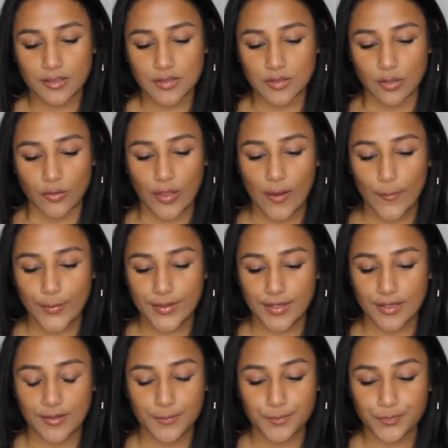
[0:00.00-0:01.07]
So that'll
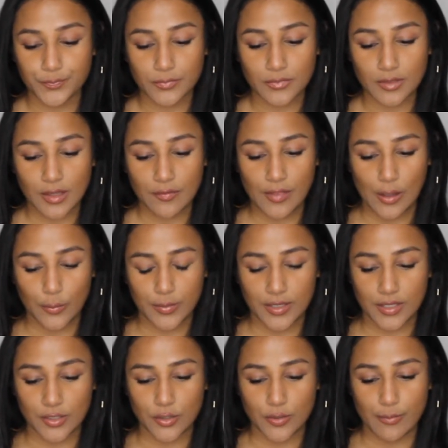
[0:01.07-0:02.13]
be
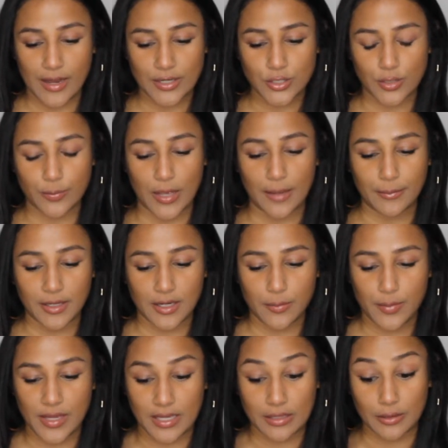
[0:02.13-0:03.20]
a good matchup. I'm going to
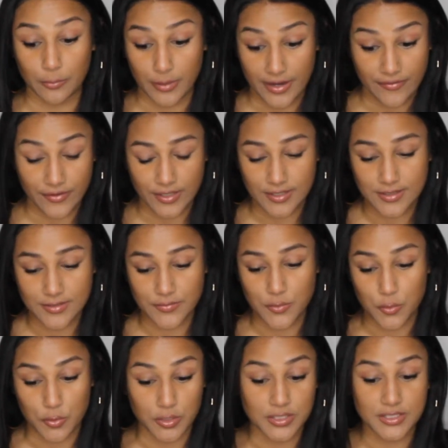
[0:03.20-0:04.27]
pick the Ravens, of
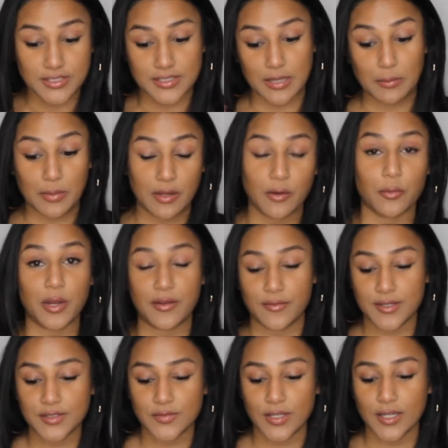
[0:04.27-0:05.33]
course, because I'm like a
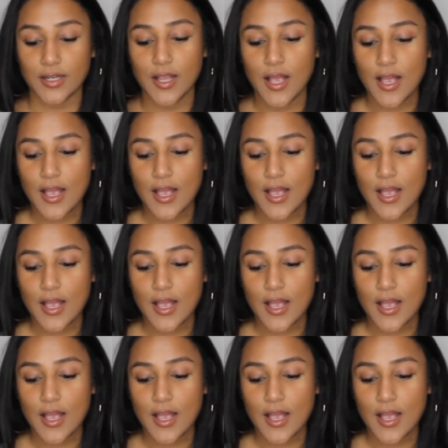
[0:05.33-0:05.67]
Ravens fan.